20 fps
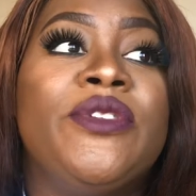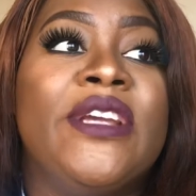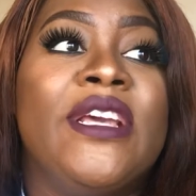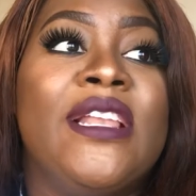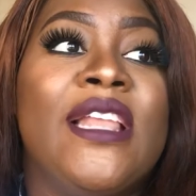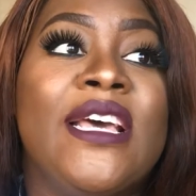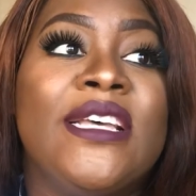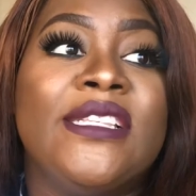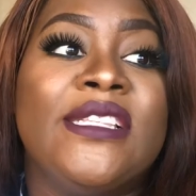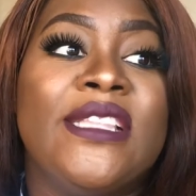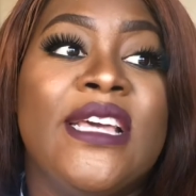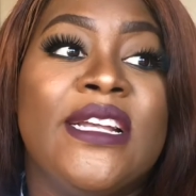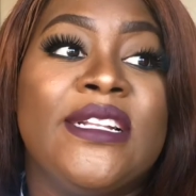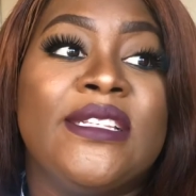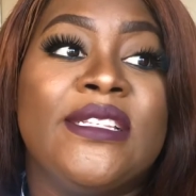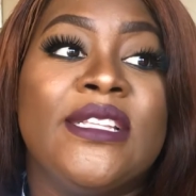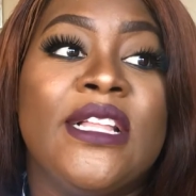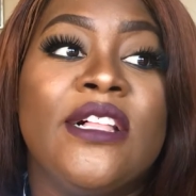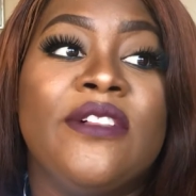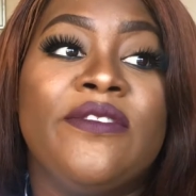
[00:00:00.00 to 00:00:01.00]
to realize that
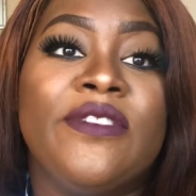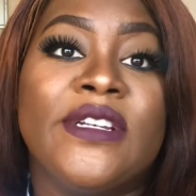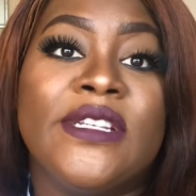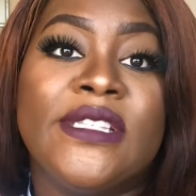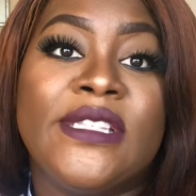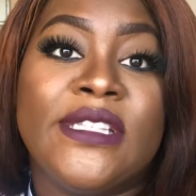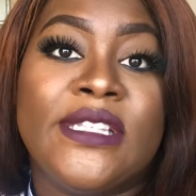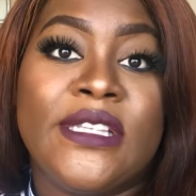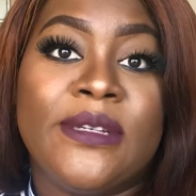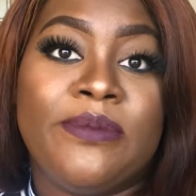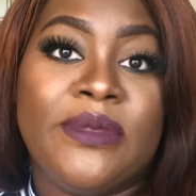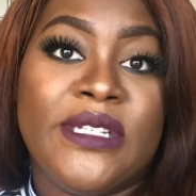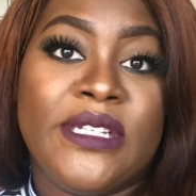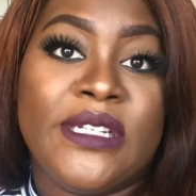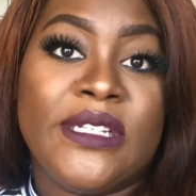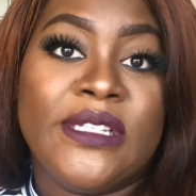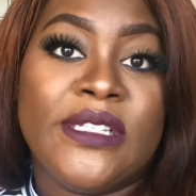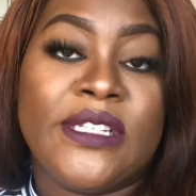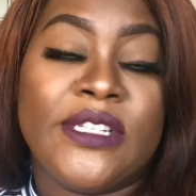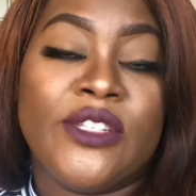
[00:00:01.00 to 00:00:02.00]
self
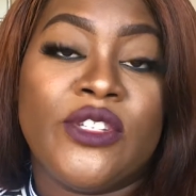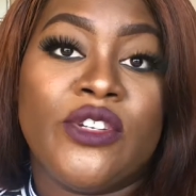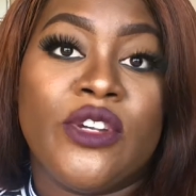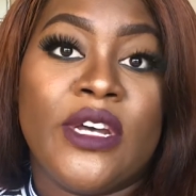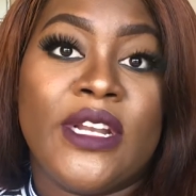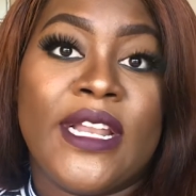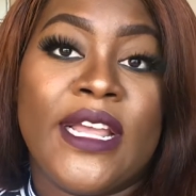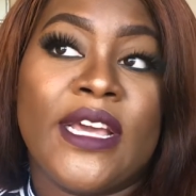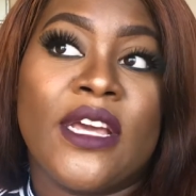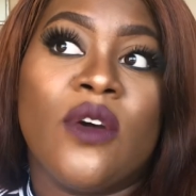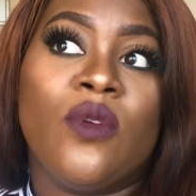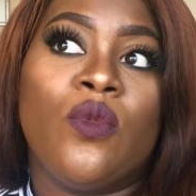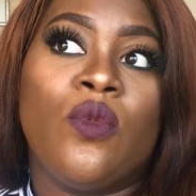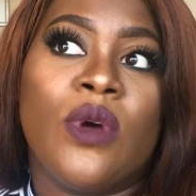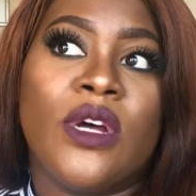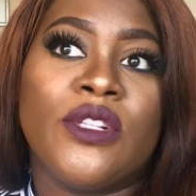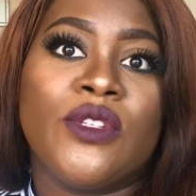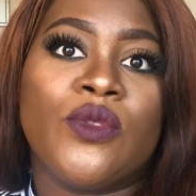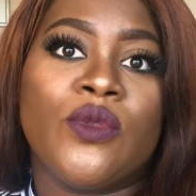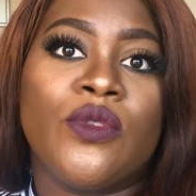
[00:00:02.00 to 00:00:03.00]
acceptance is not like a
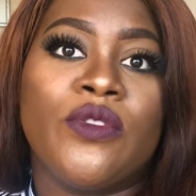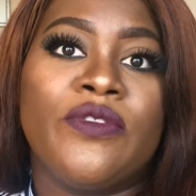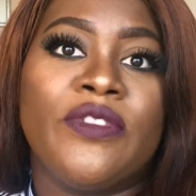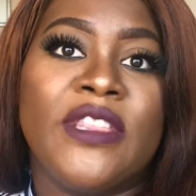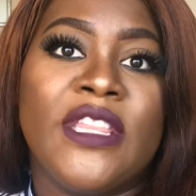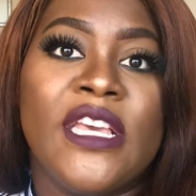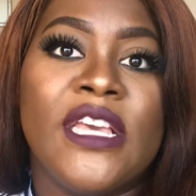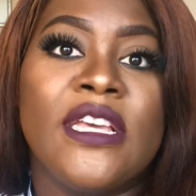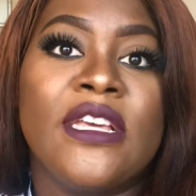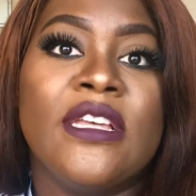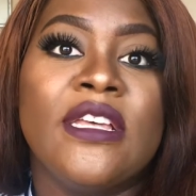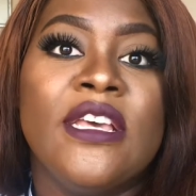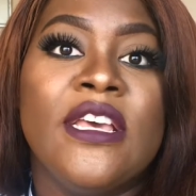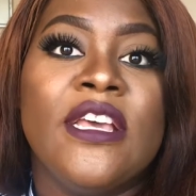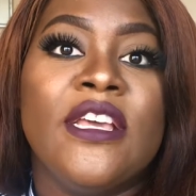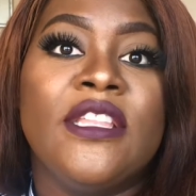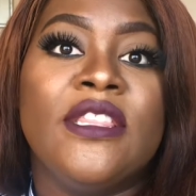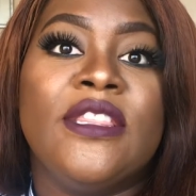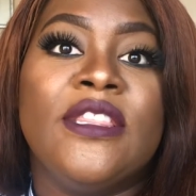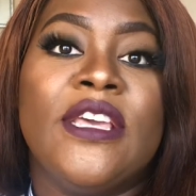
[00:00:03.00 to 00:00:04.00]
once off thing.
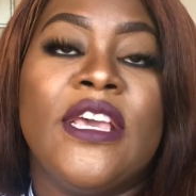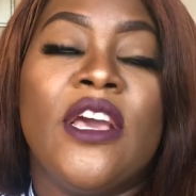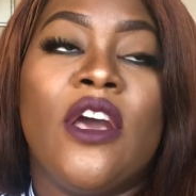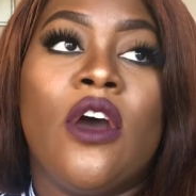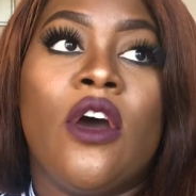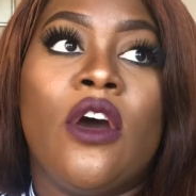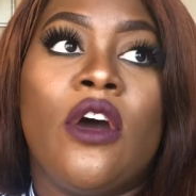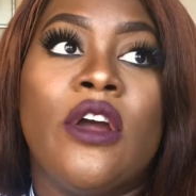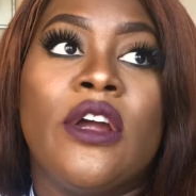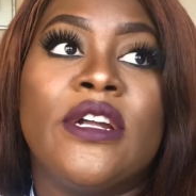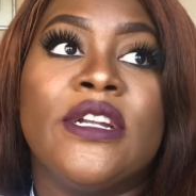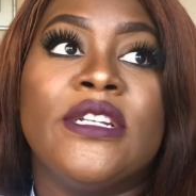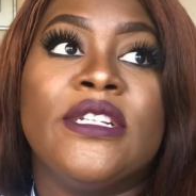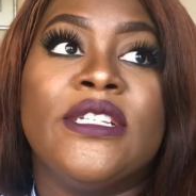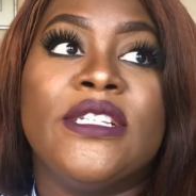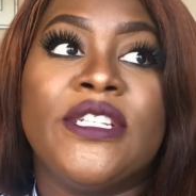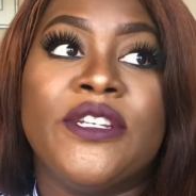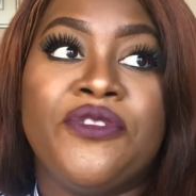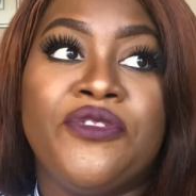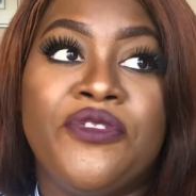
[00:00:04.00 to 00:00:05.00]
There are
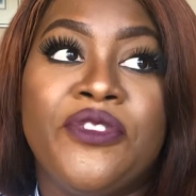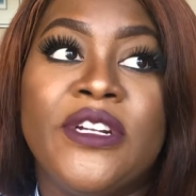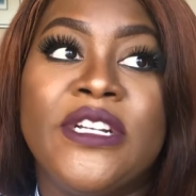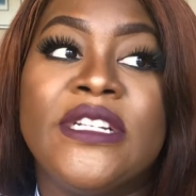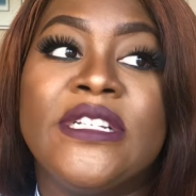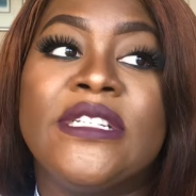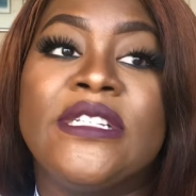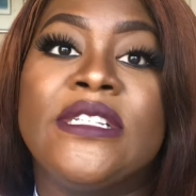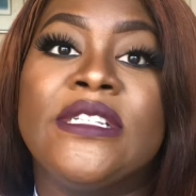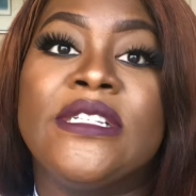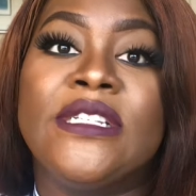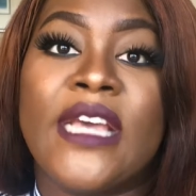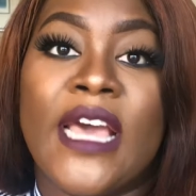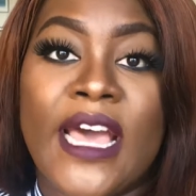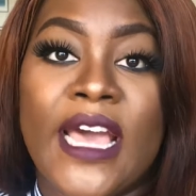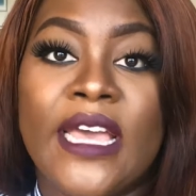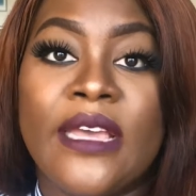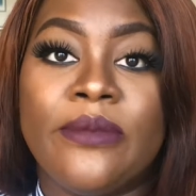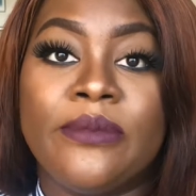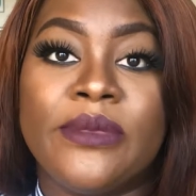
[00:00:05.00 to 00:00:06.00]
different
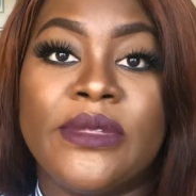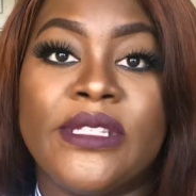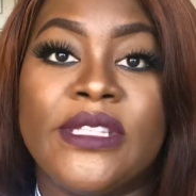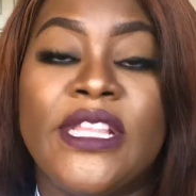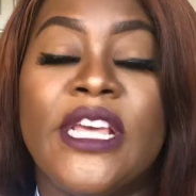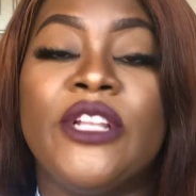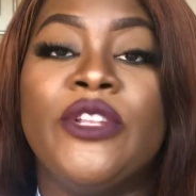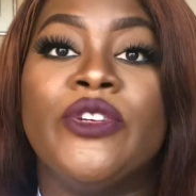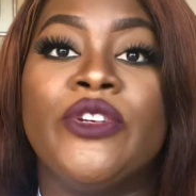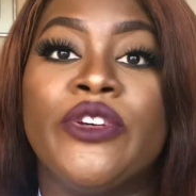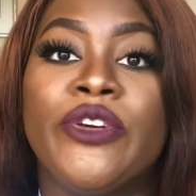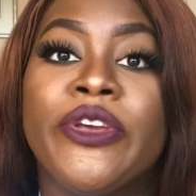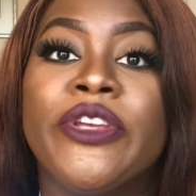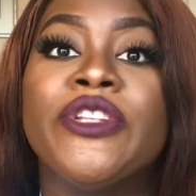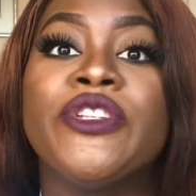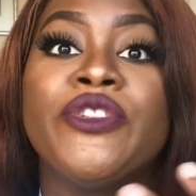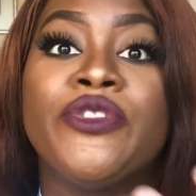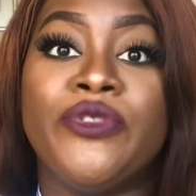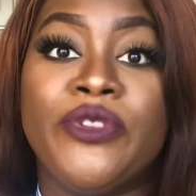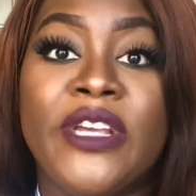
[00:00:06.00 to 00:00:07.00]
times that you're
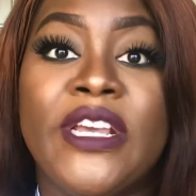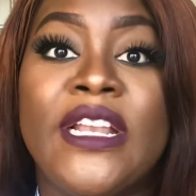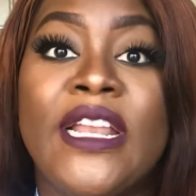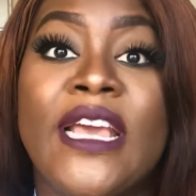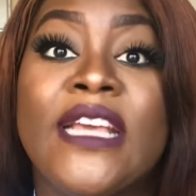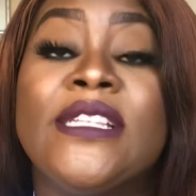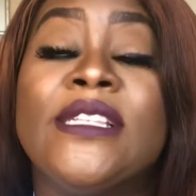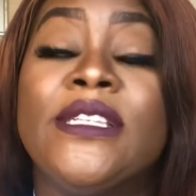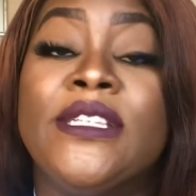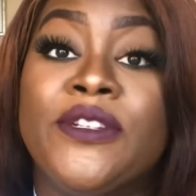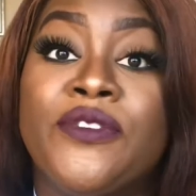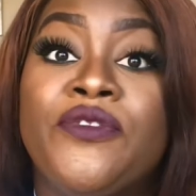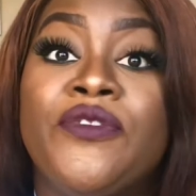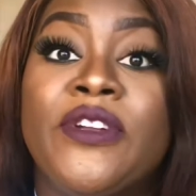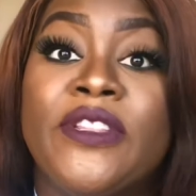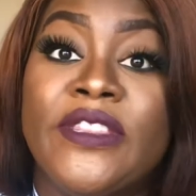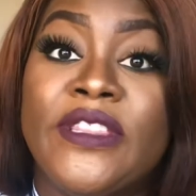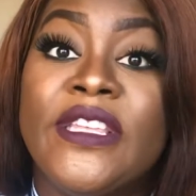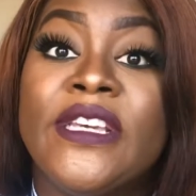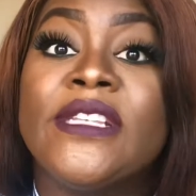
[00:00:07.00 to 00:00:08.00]
going to realize
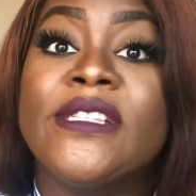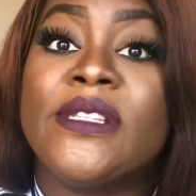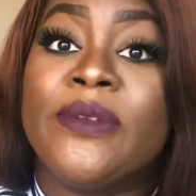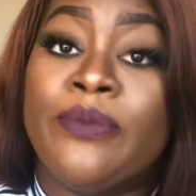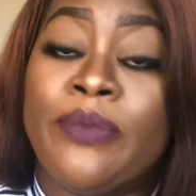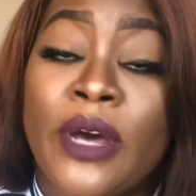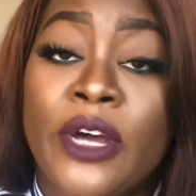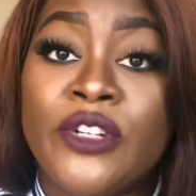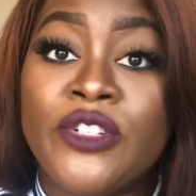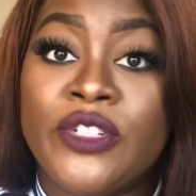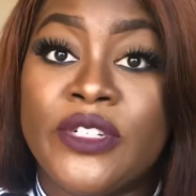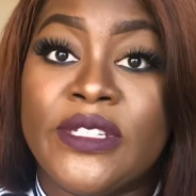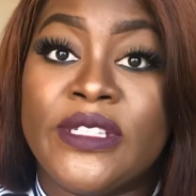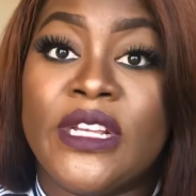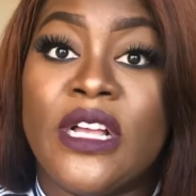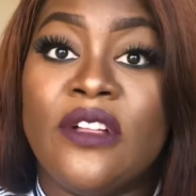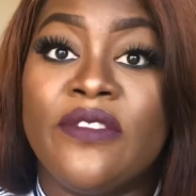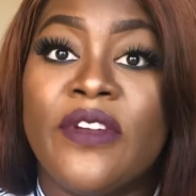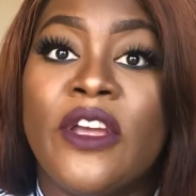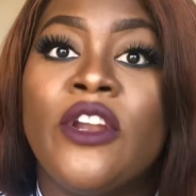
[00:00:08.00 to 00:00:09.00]
different things about
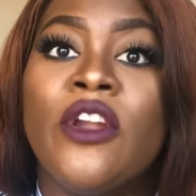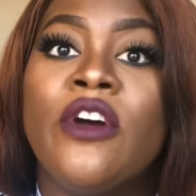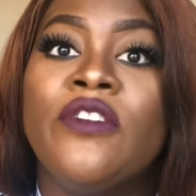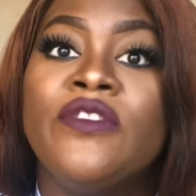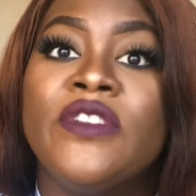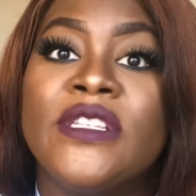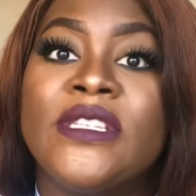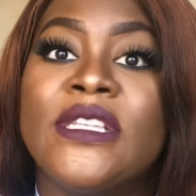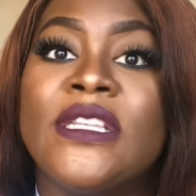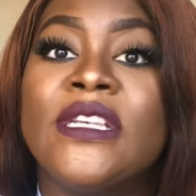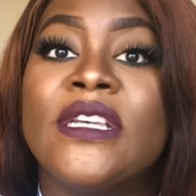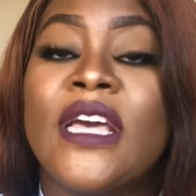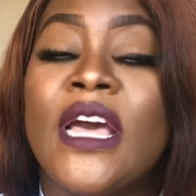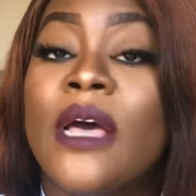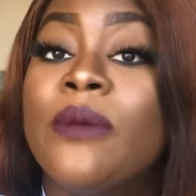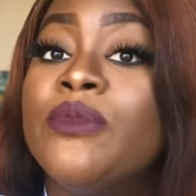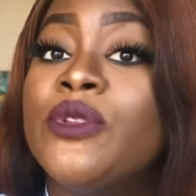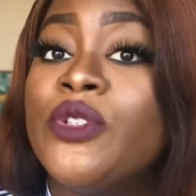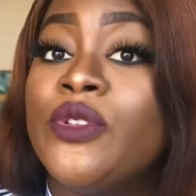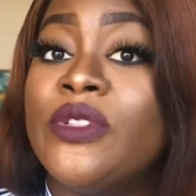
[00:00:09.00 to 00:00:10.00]
yourself and obviously
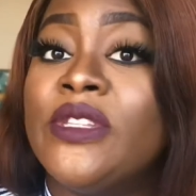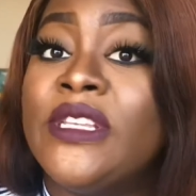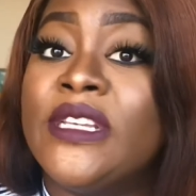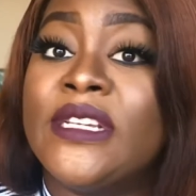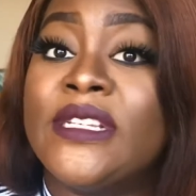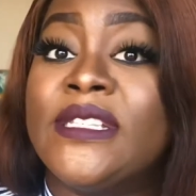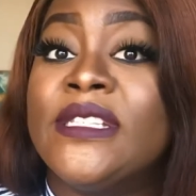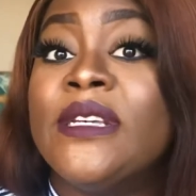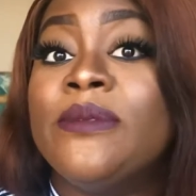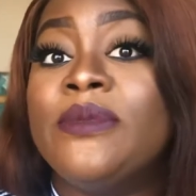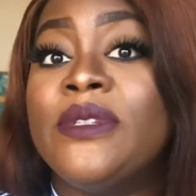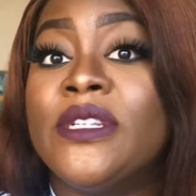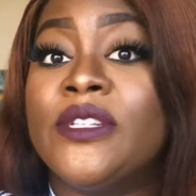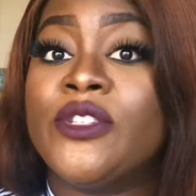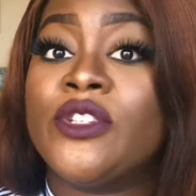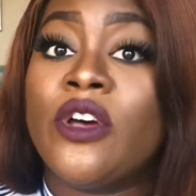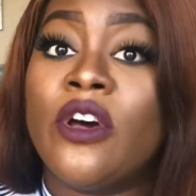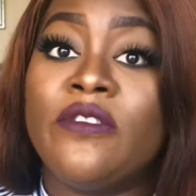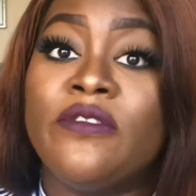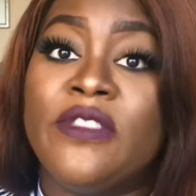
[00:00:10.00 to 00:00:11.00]
come to the
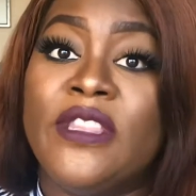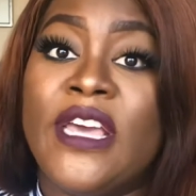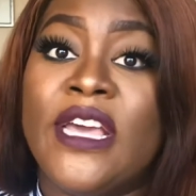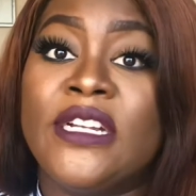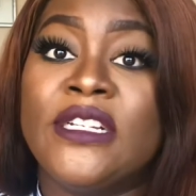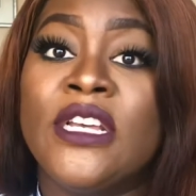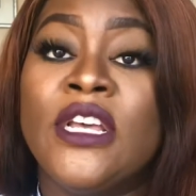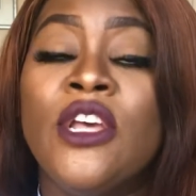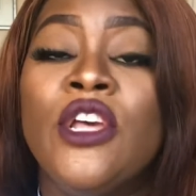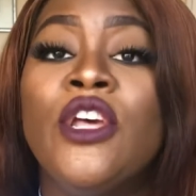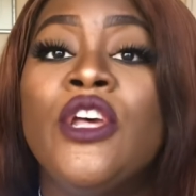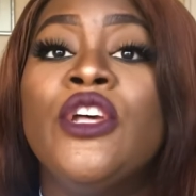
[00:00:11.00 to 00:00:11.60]
acceptance of that.